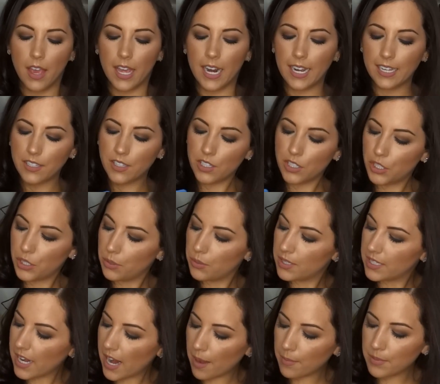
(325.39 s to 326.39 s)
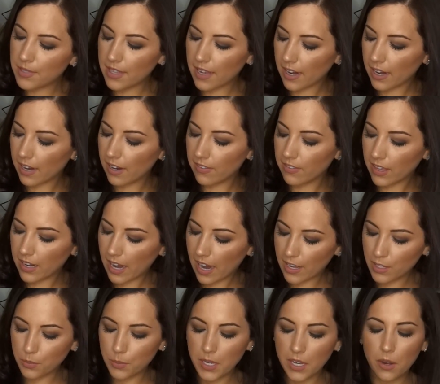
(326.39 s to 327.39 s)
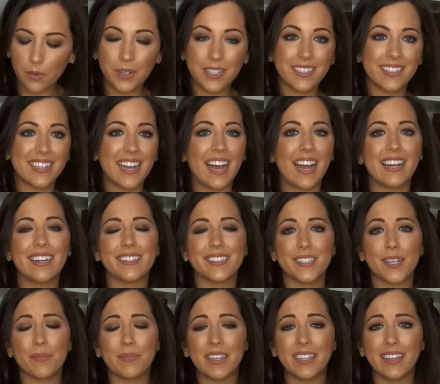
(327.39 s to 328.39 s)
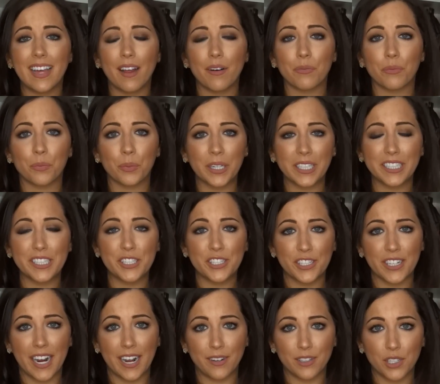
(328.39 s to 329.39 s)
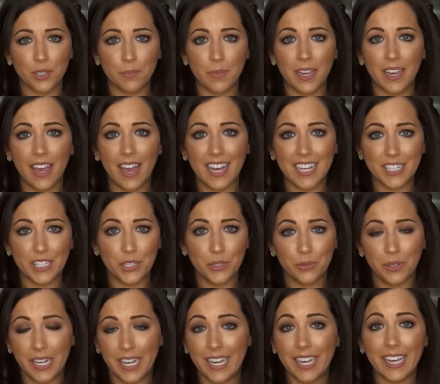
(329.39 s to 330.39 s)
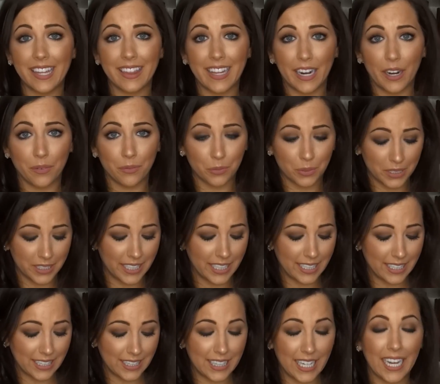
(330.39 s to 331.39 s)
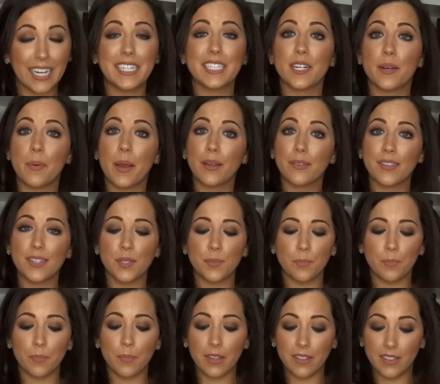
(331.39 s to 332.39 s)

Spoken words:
it has the 2 snaps there, and then as we go inside, something that really stood out to me as unique that I really liked about this